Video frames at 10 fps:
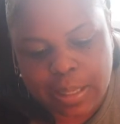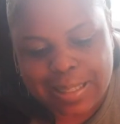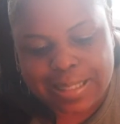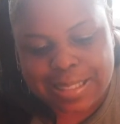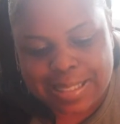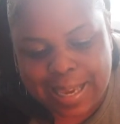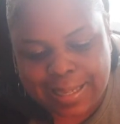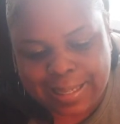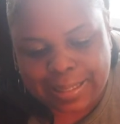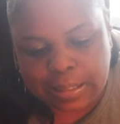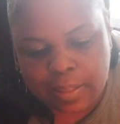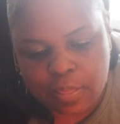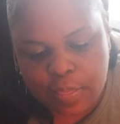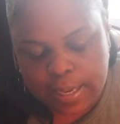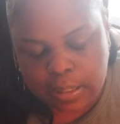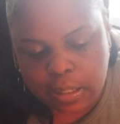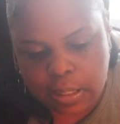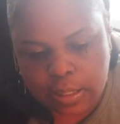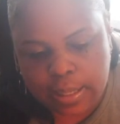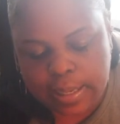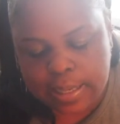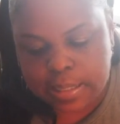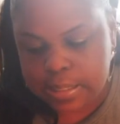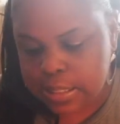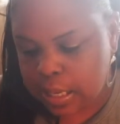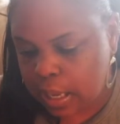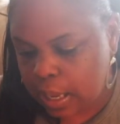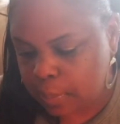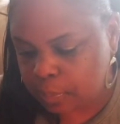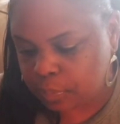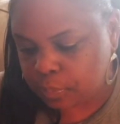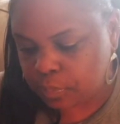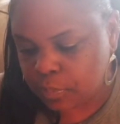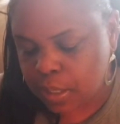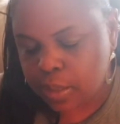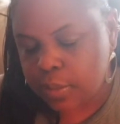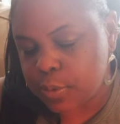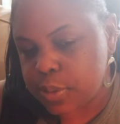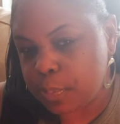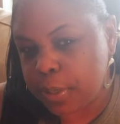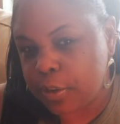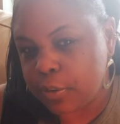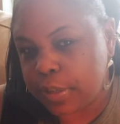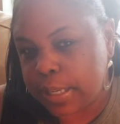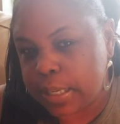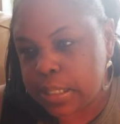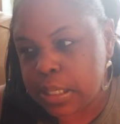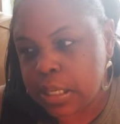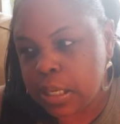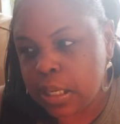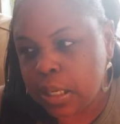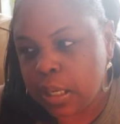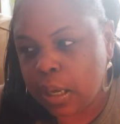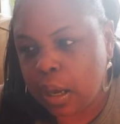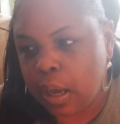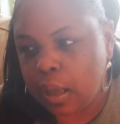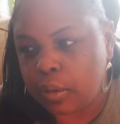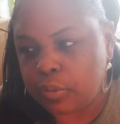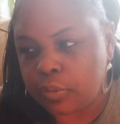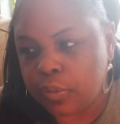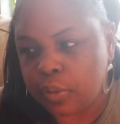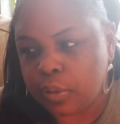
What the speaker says: The second thing is there is a period of,